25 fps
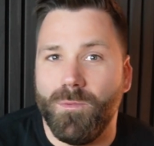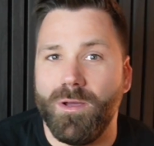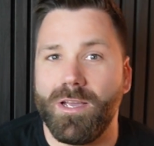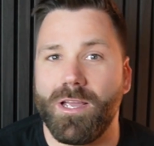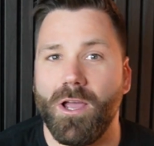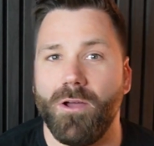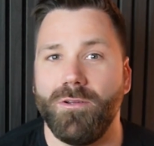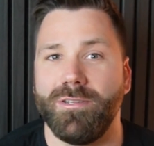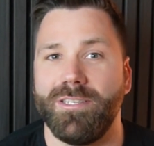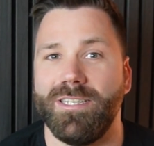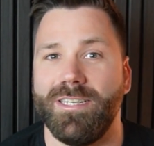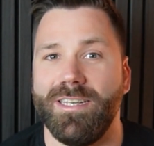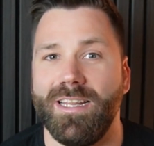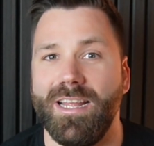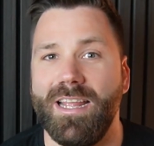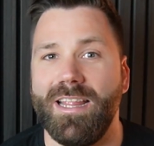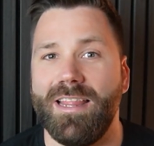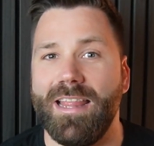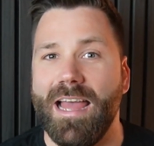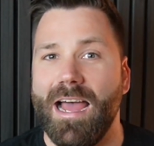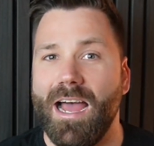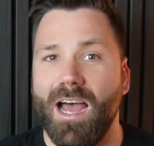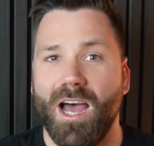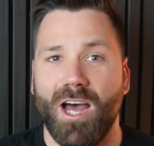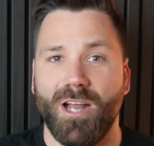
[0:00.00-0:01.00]
We're going to need
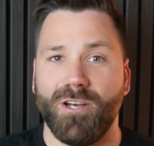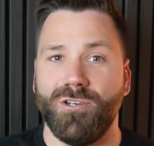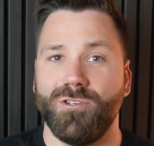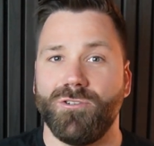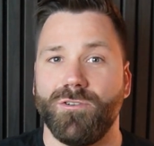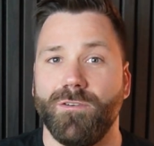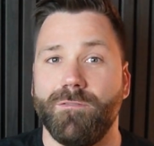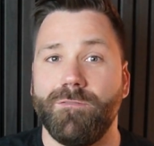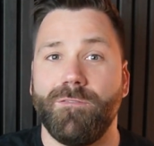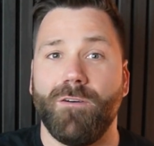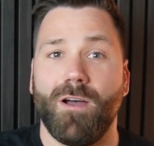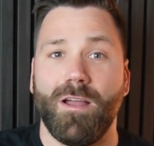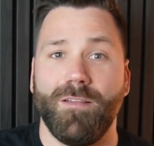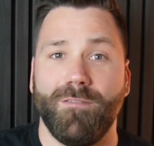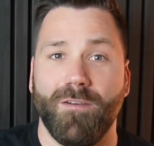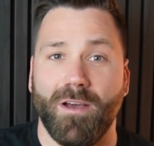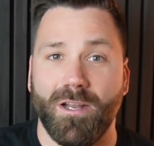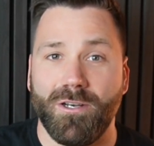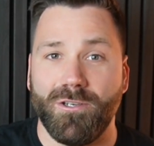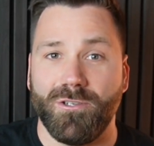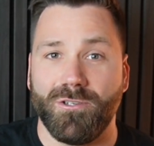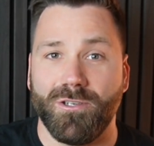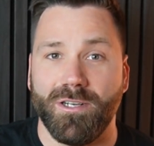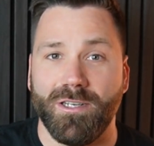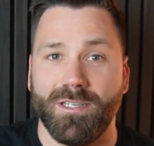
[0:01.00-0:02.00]
that 100,
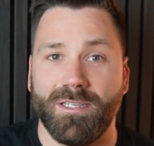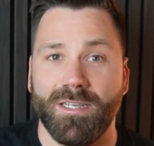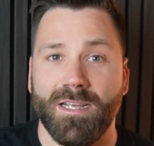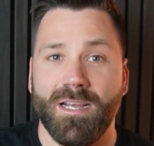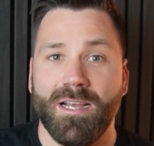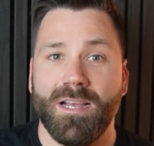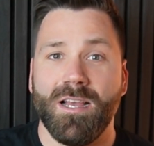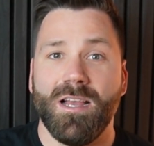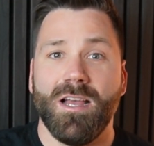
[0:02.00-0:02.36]
500